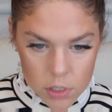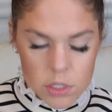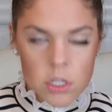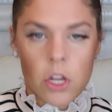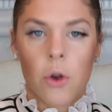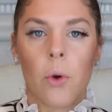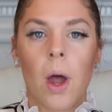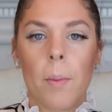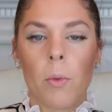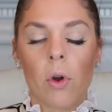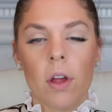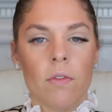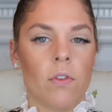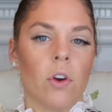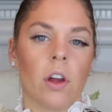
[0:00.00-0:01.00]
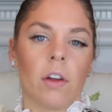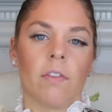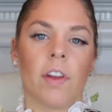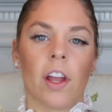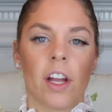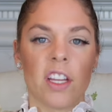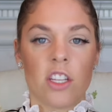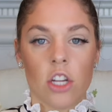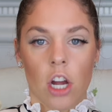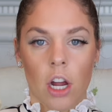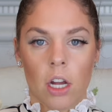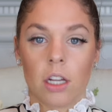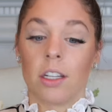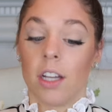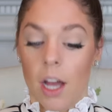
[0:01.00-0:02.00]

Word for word: So I'm going for a very dark